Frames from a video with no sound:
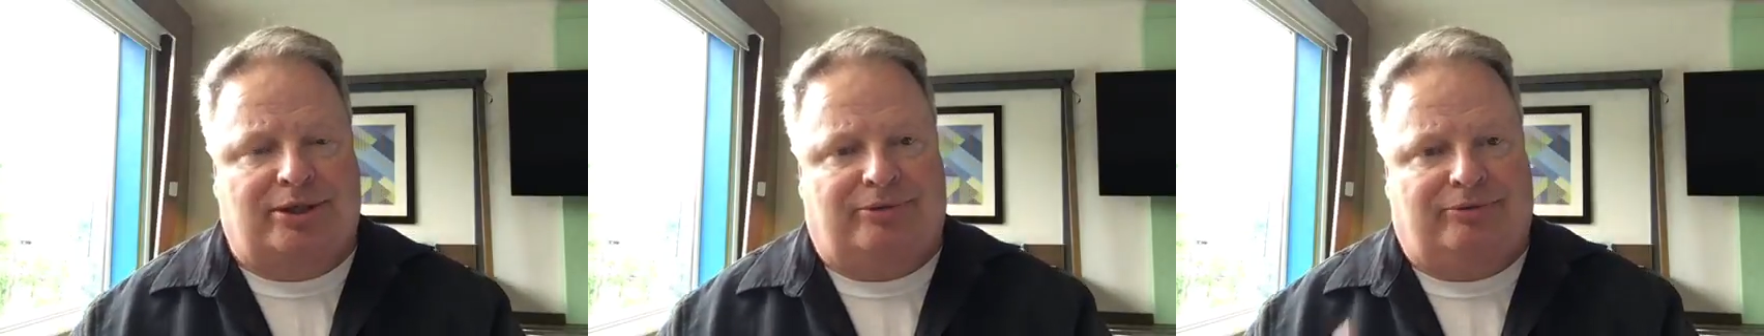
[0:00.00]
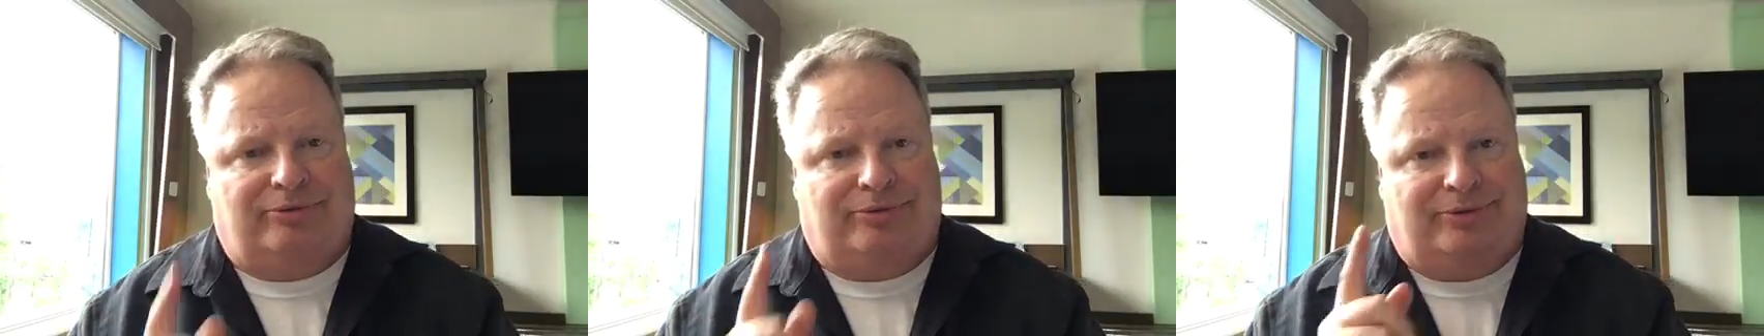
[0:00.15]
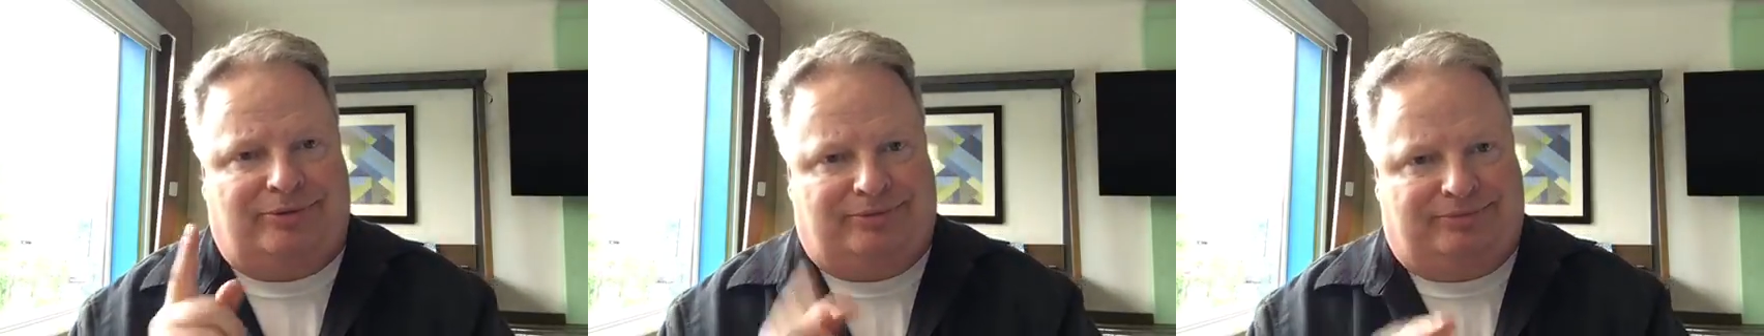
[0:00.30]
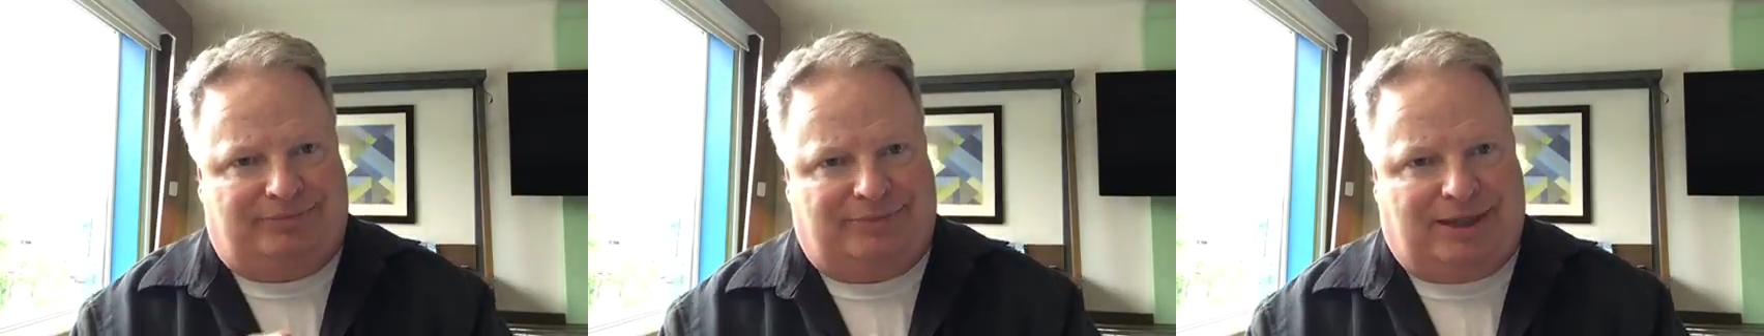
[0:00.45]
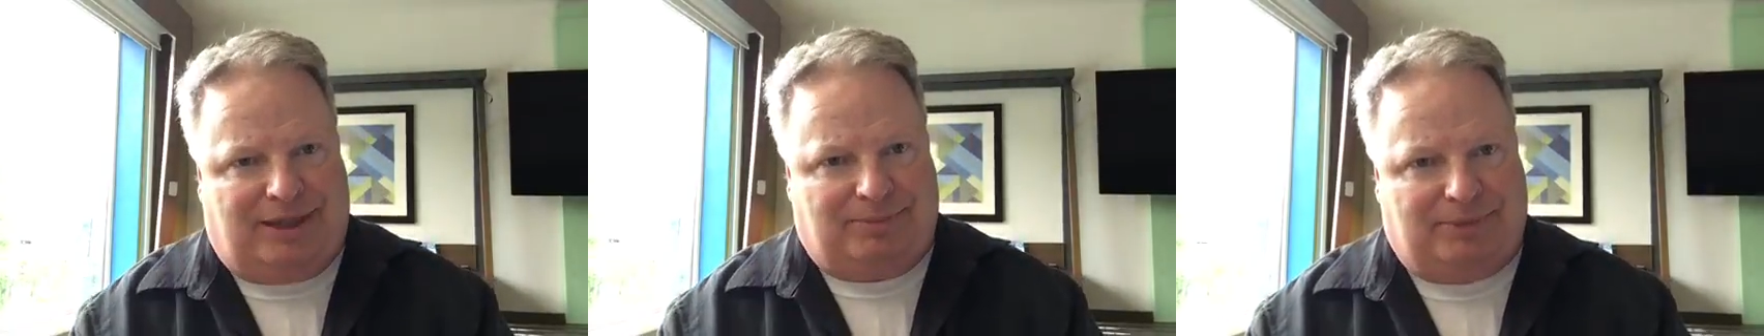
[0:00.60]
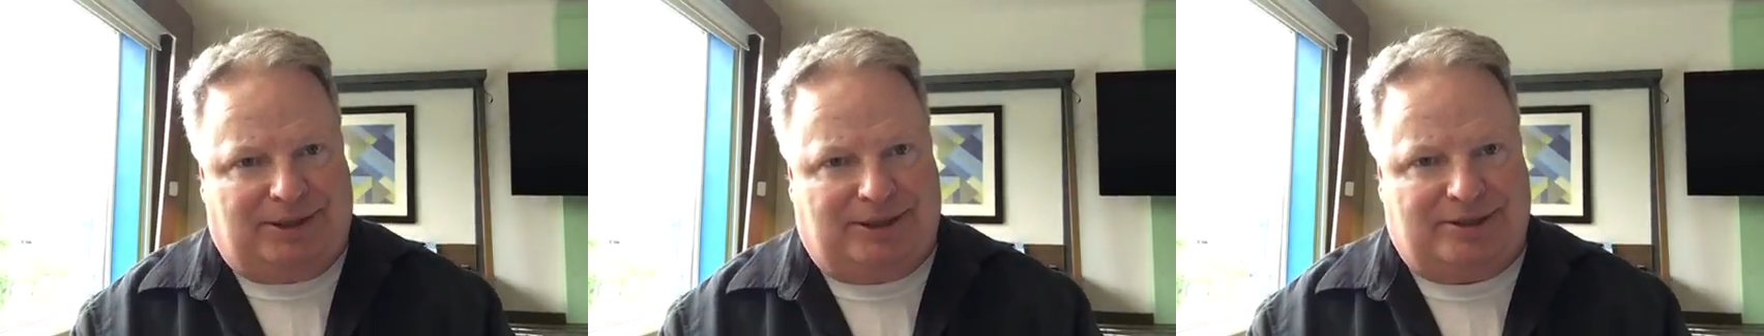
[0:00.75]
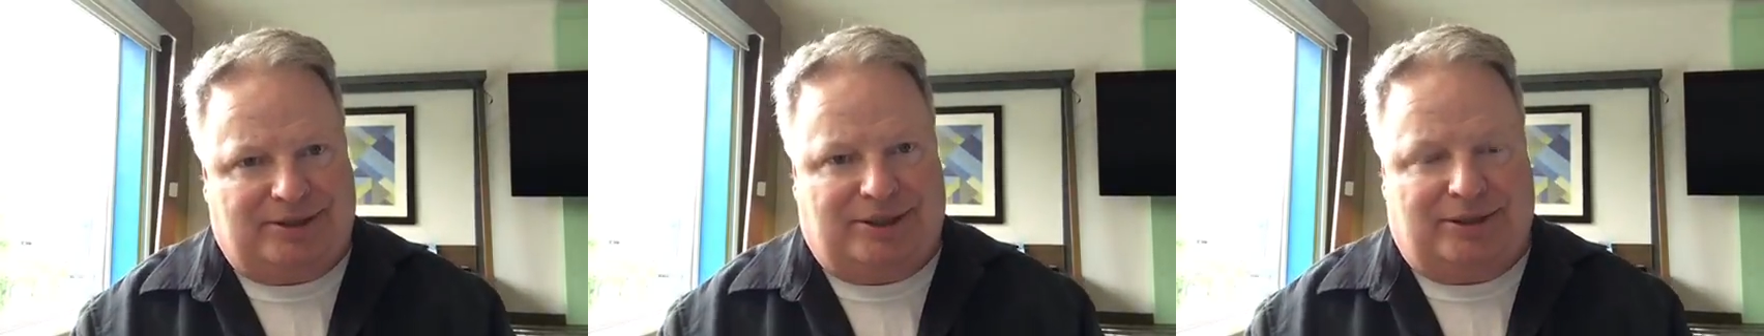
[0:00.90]
gift? I'm
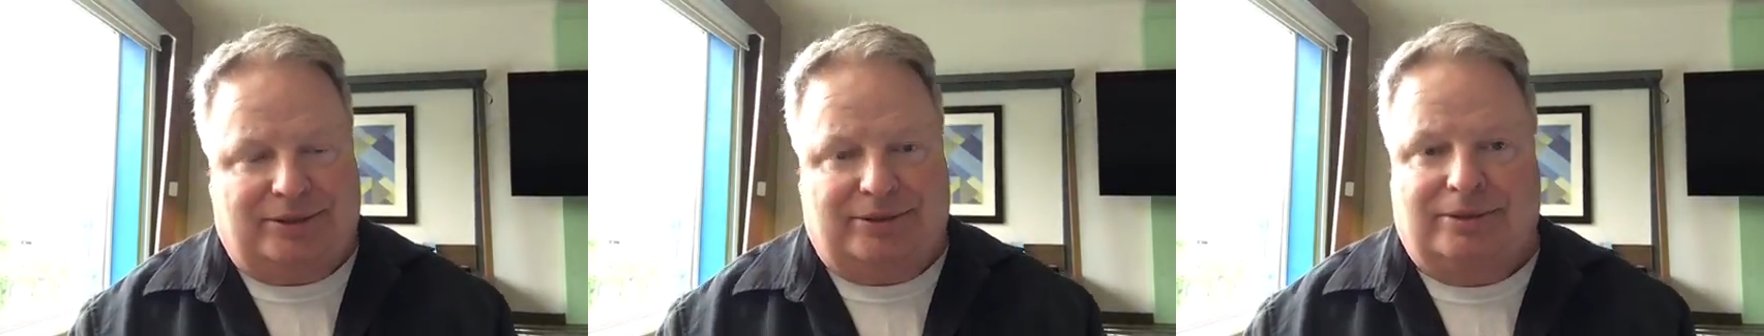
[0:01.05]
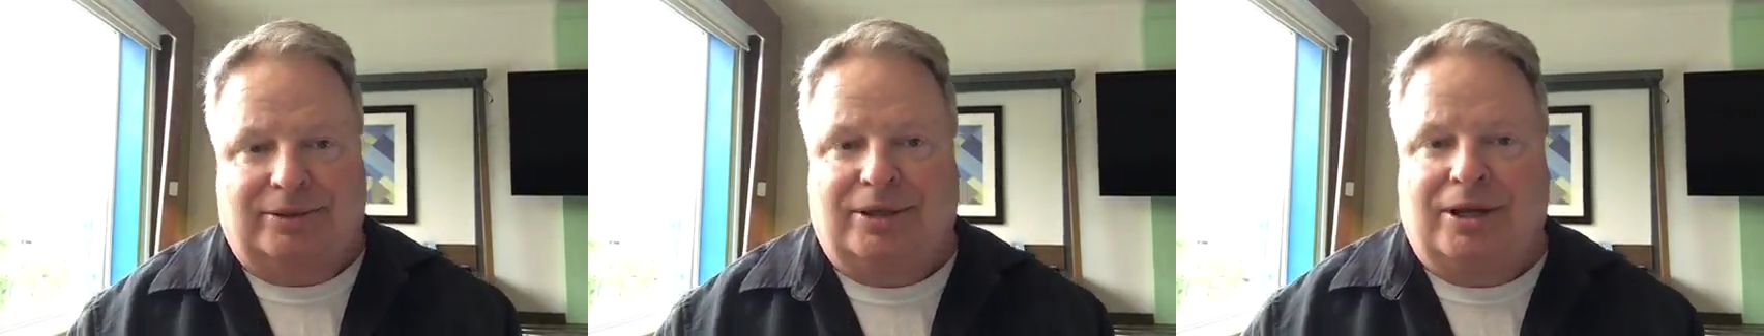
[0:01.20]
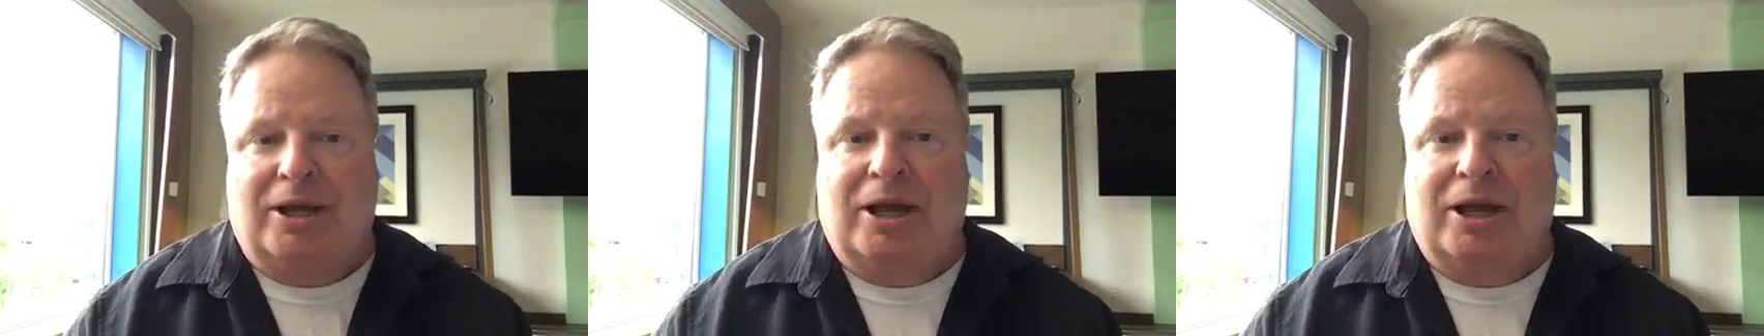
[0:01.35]
gonna tell you.